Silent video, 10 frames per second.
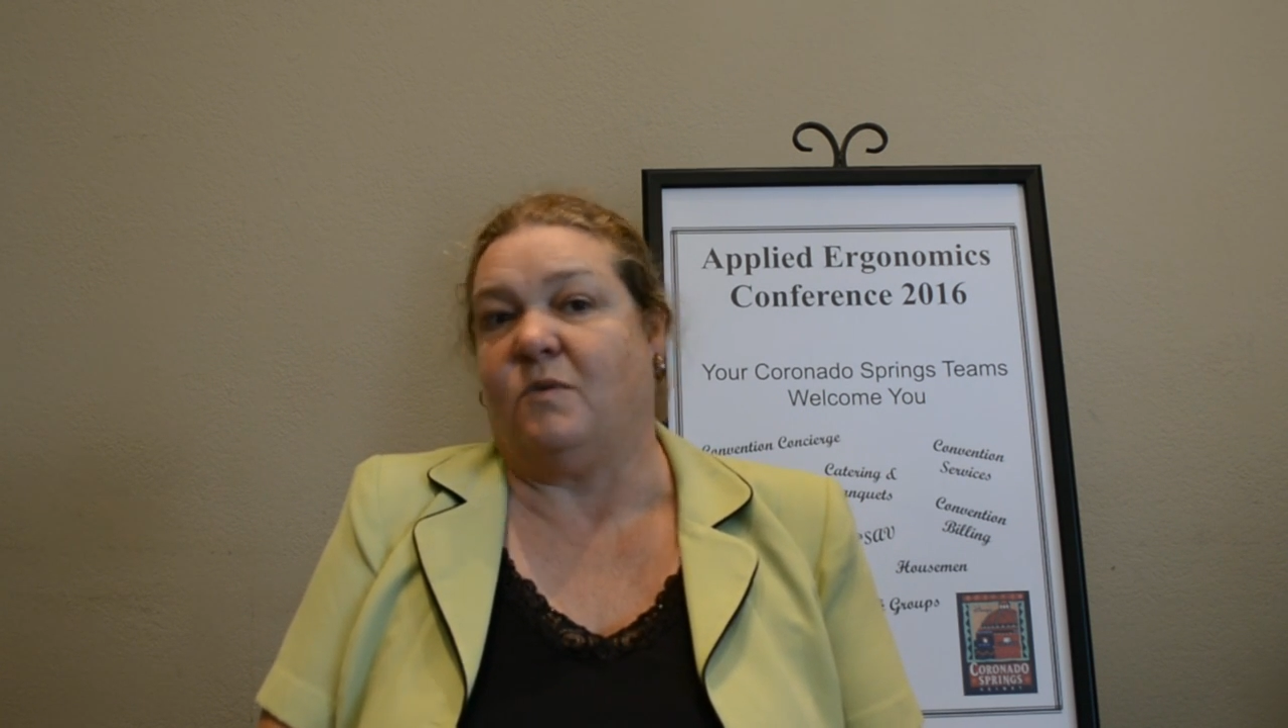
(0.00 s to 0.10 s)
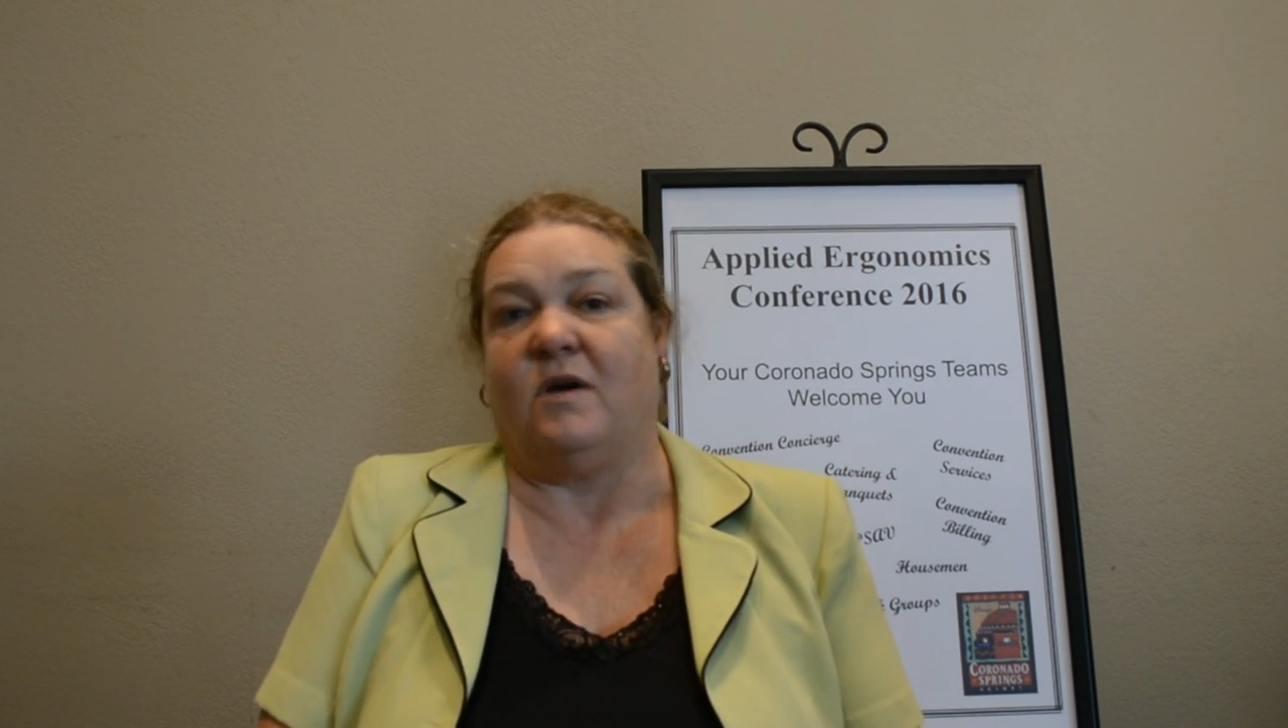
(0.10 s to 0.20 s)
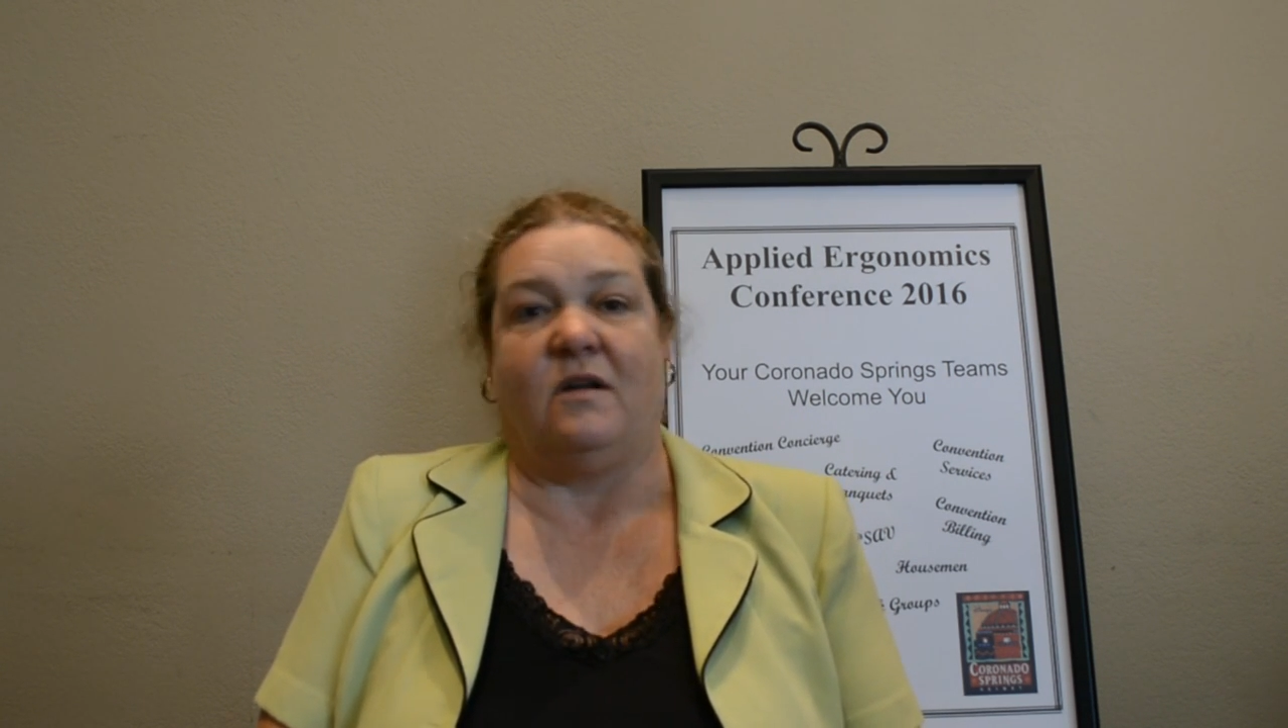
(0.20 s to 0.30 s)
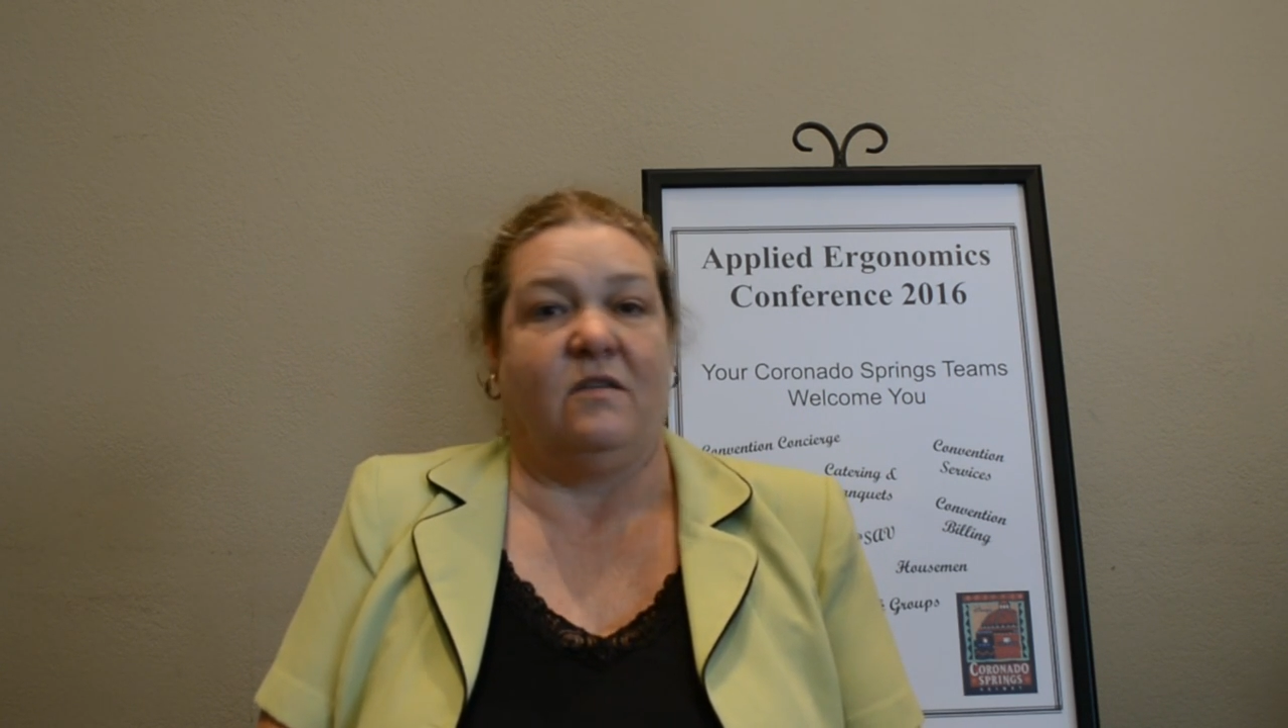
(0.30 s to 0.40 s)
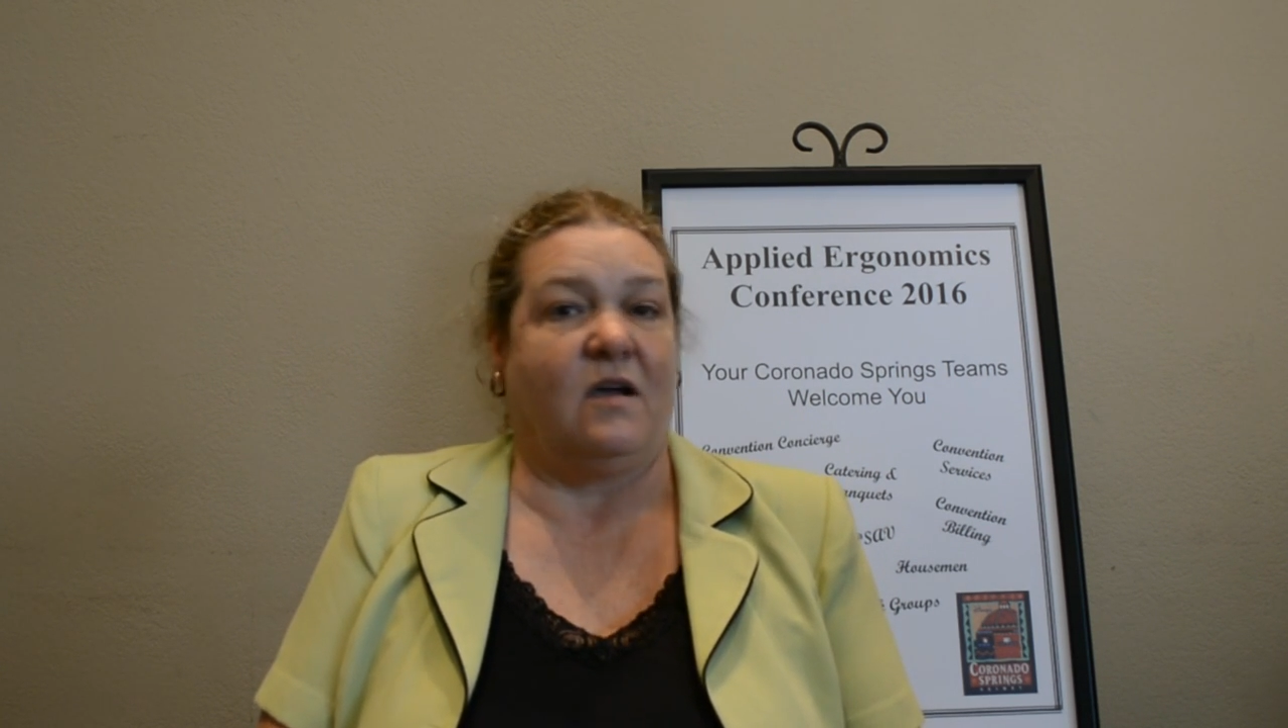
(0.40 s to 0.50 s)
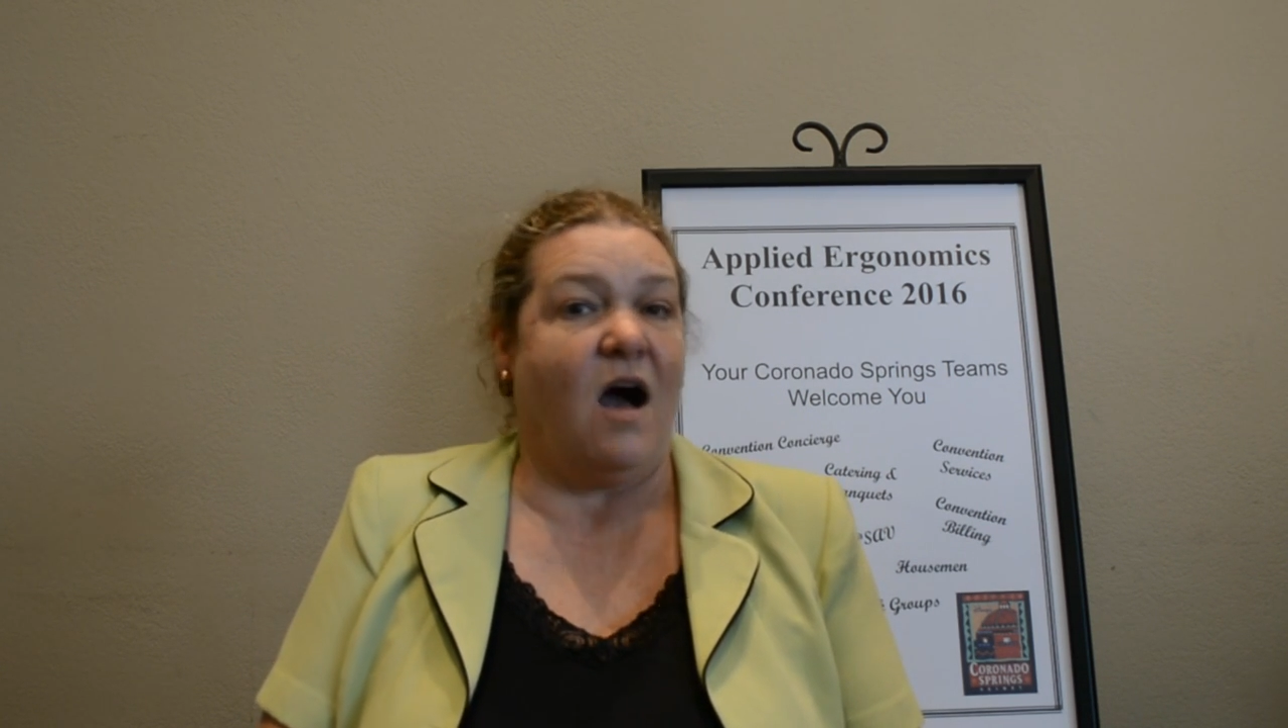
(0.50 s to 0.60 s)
What are the